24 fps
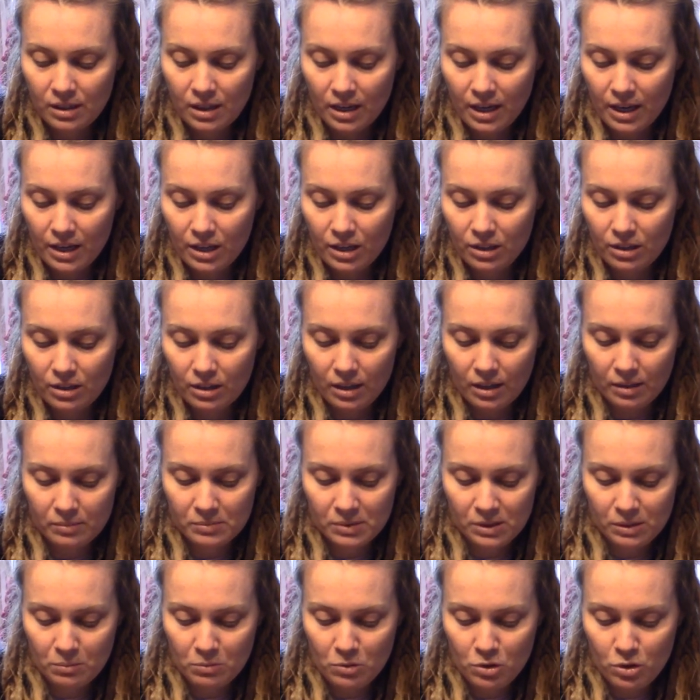uh, um,
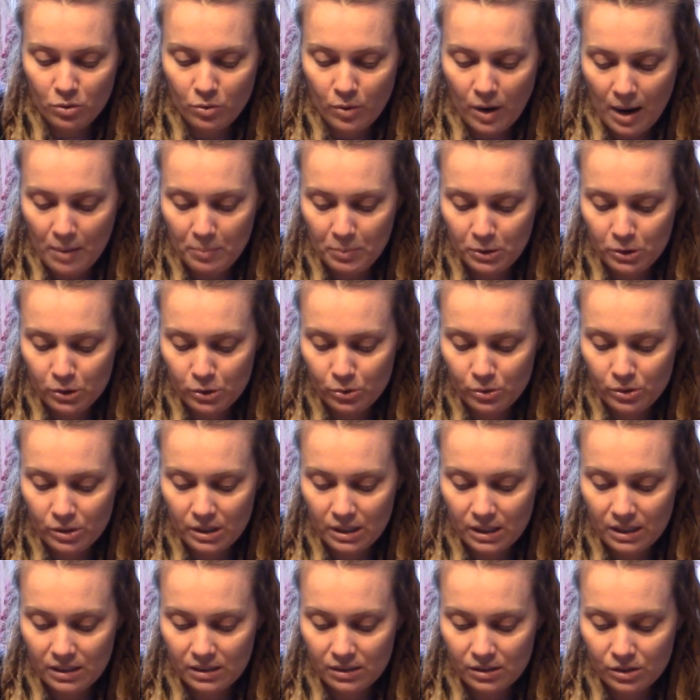some new
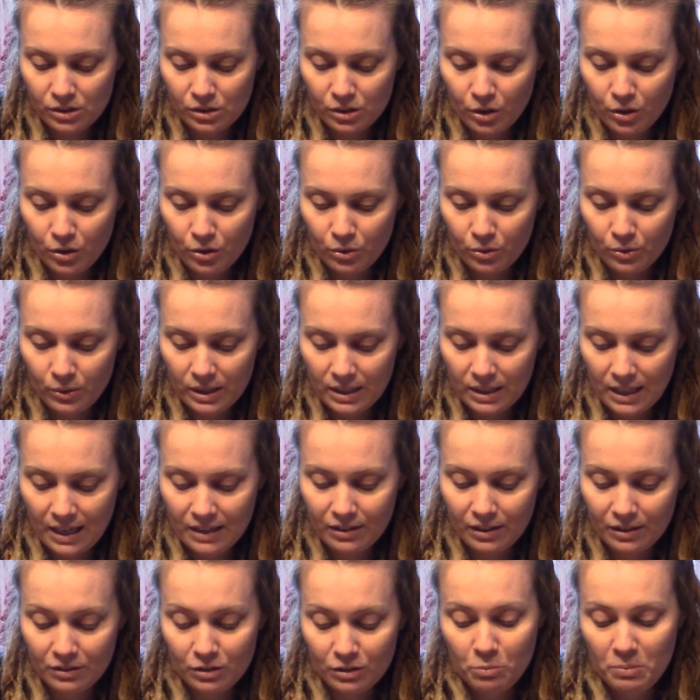opportunities. So, and I,
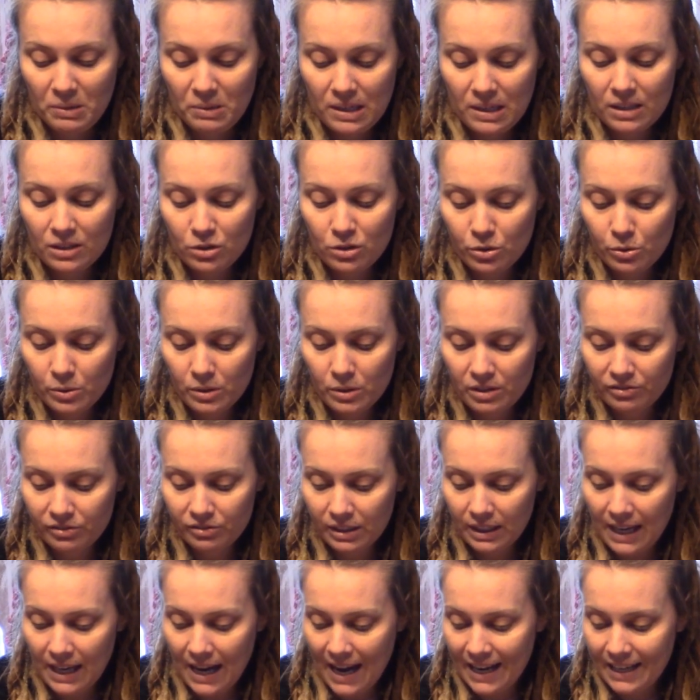you're being
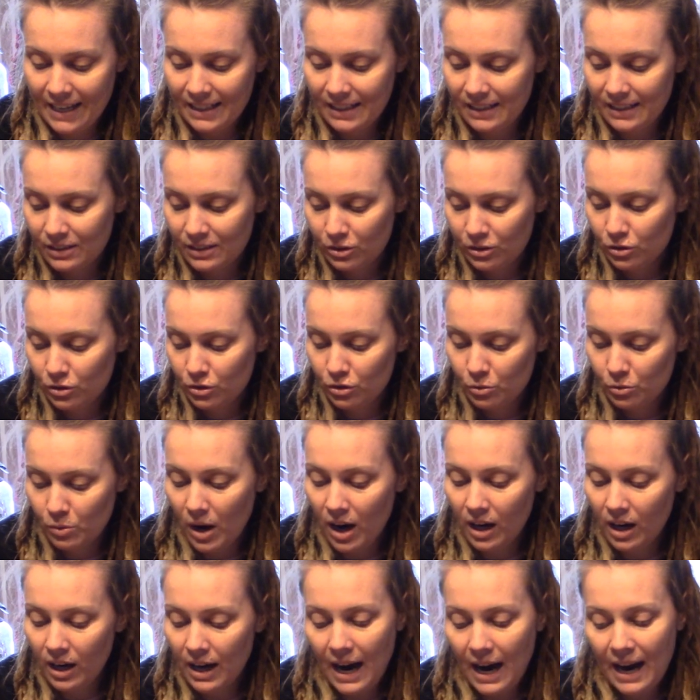intuitively guided. You, you
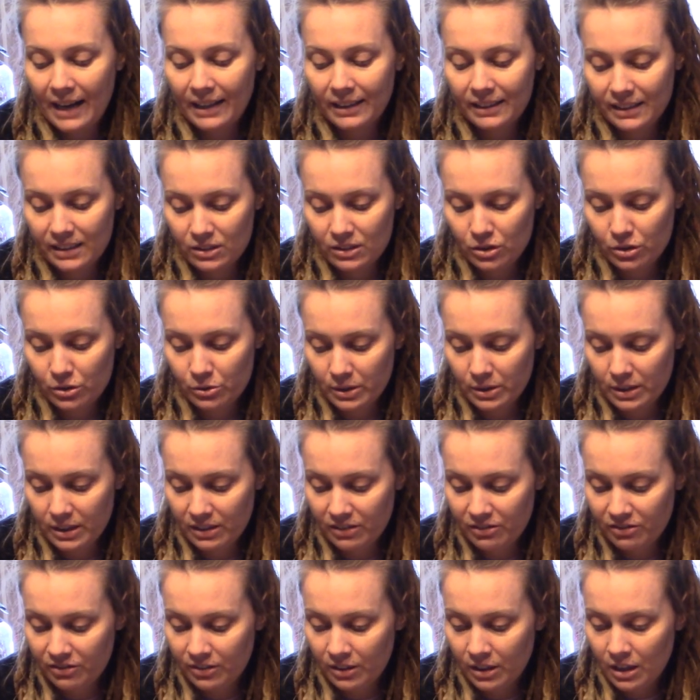are highly
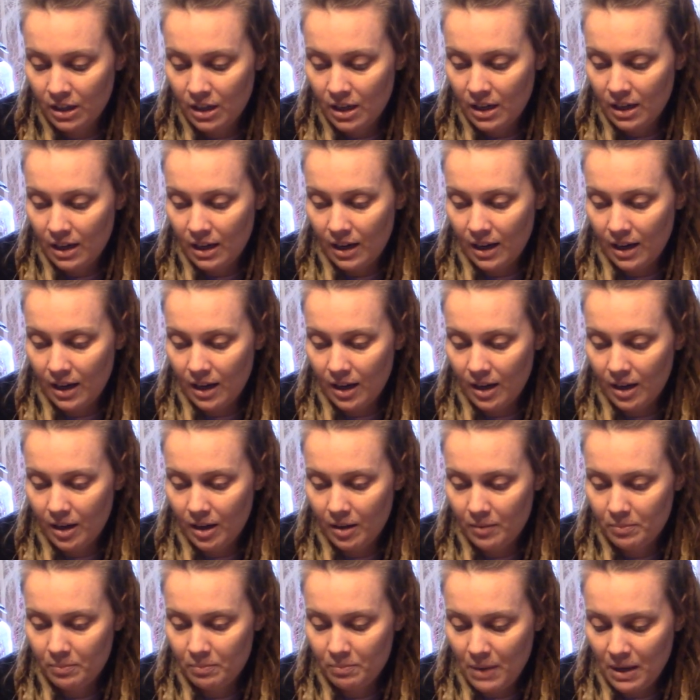intuitive.
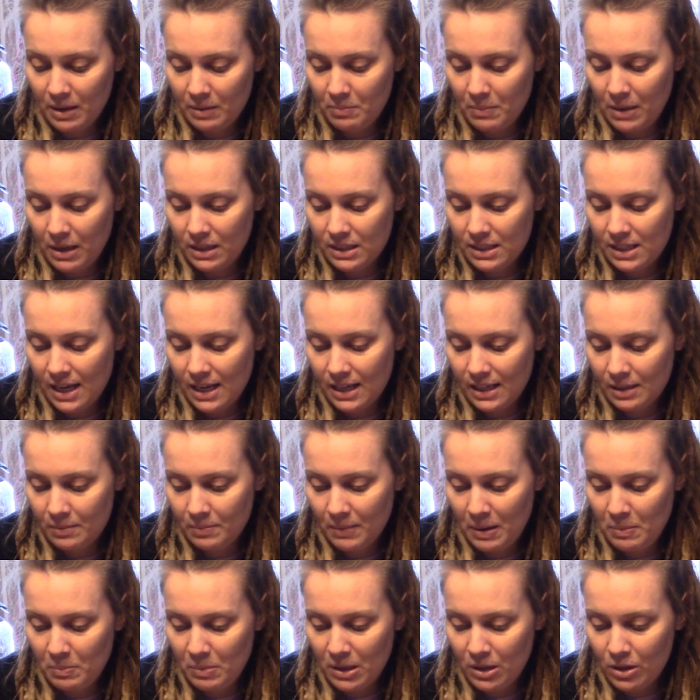Uh, meditating
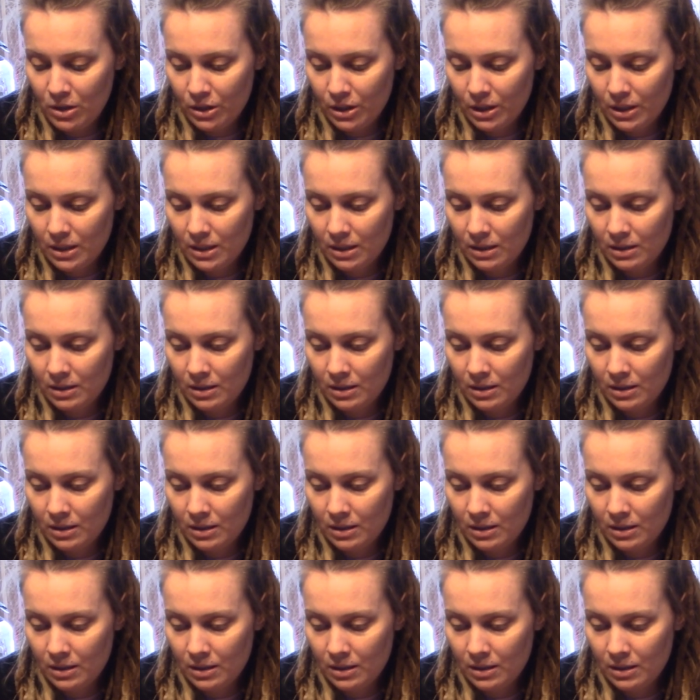might be good